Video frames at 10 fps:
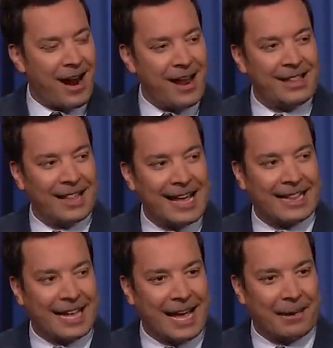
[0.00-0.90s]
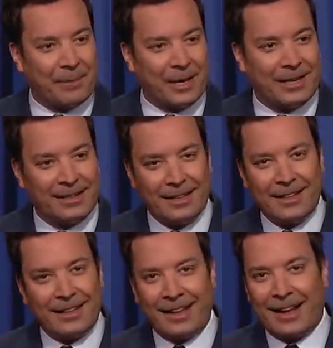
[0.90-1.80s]
I like that, but
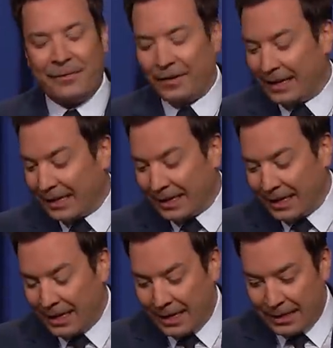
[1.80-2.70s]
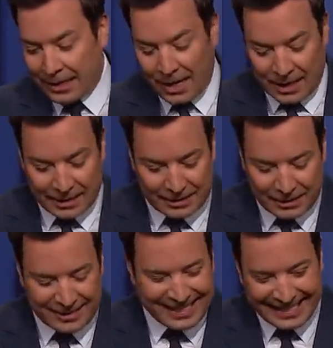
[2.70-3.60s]
I feel like uh, the
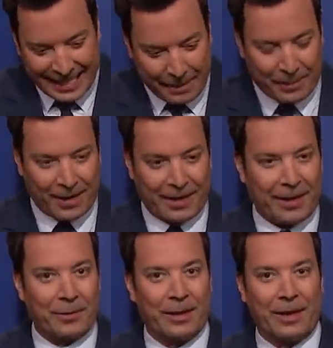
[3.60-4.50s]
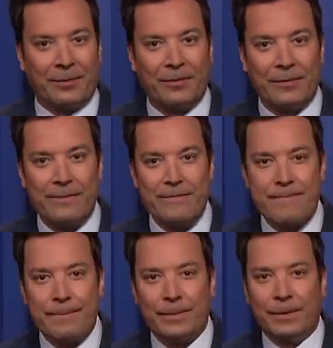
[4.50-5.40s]
audience is like tepid on that one. That
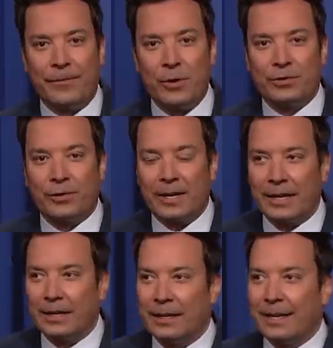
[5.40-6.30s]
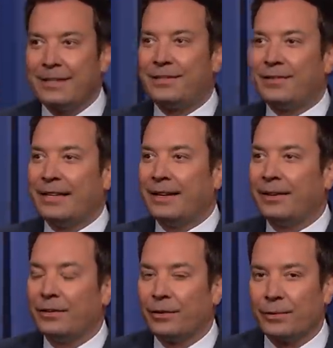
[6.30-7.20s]
the votes are in. Let's
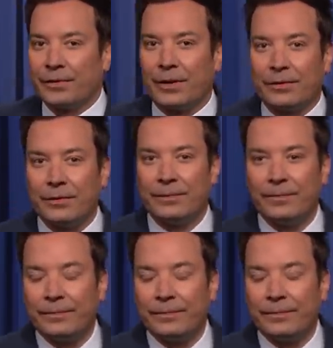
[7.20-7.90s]
see the results.